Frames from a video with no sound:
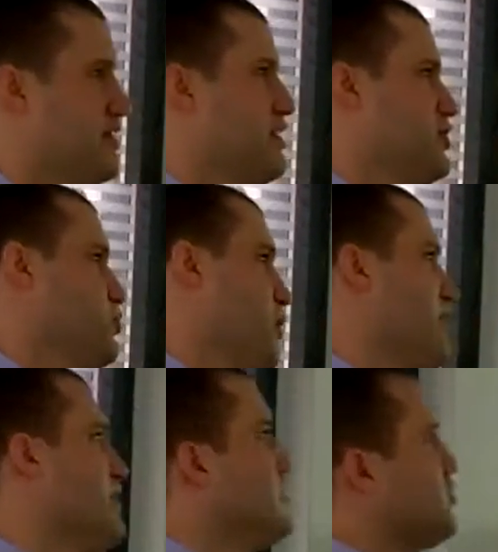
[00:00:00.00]
this is
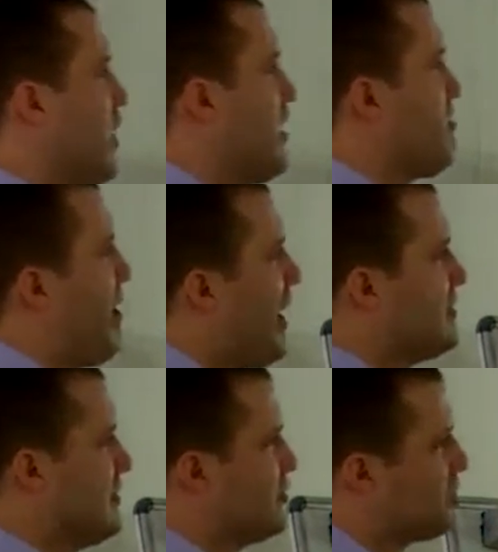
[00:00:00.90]
why the
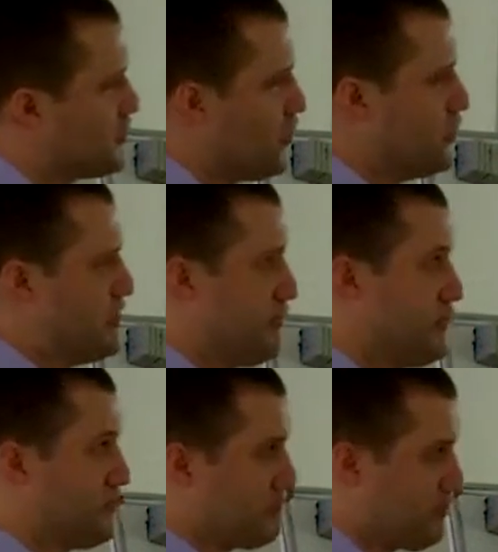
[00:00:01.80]
passage is so
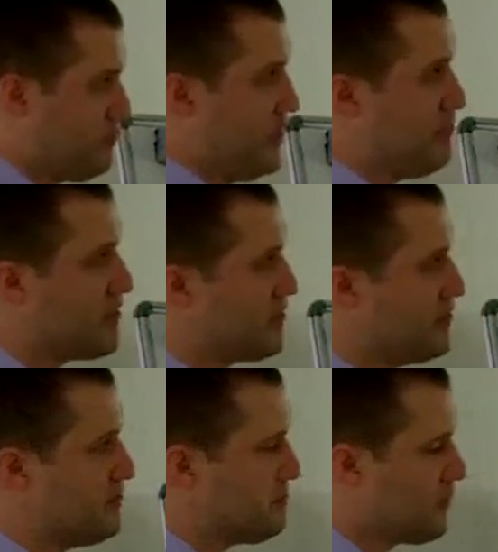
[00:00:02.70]
difficult for me,
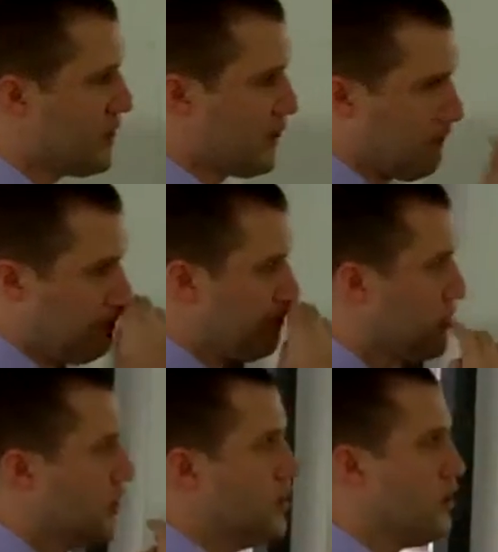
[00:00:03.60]
because
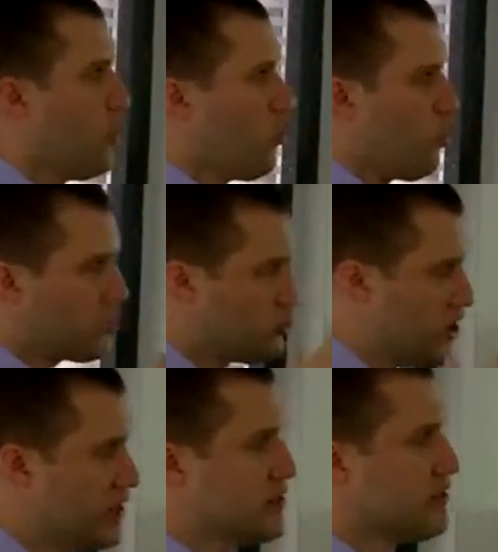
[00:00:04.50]
what
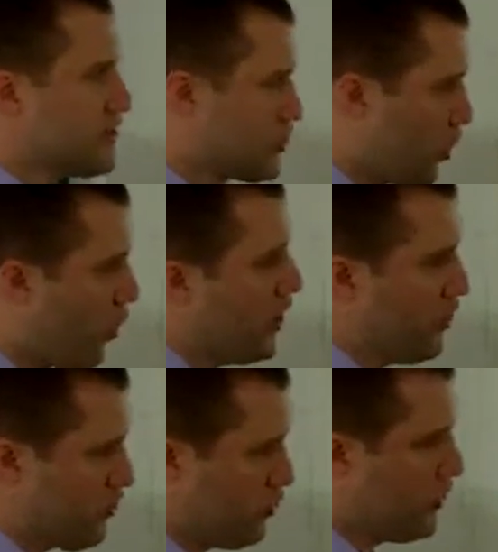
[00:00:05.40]
Jesus is
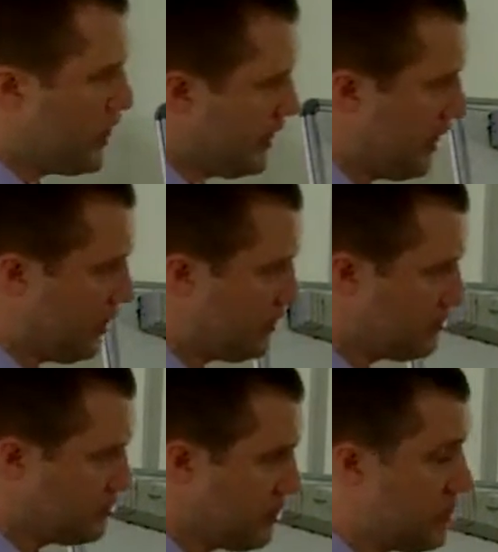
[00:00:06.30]
going through here,
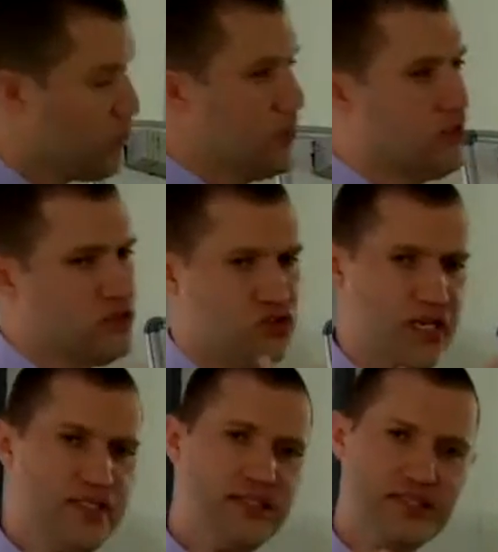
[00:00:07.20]

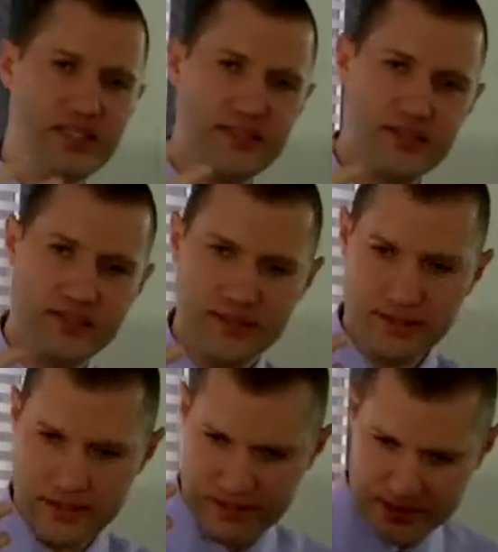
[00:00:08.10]
Jesus'
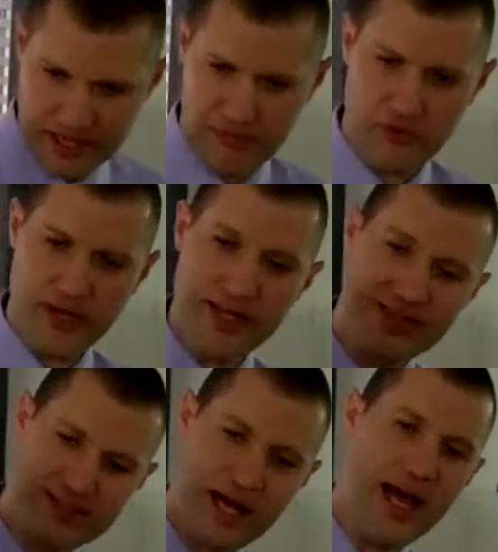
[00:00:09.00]
suffering
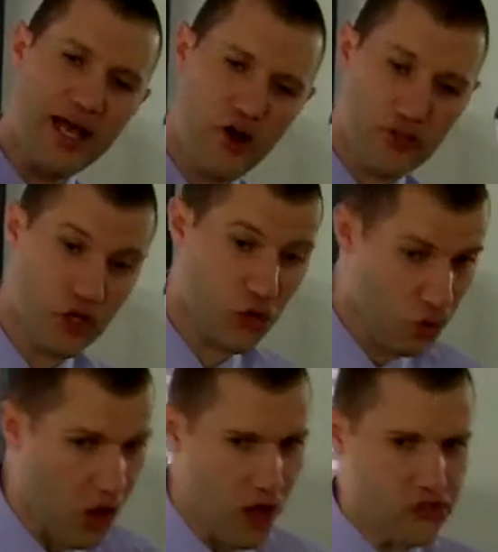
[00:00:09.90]
and his dying on the
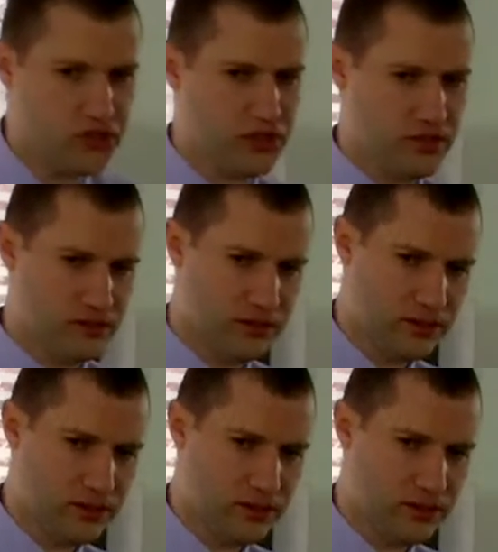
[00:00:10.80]
cross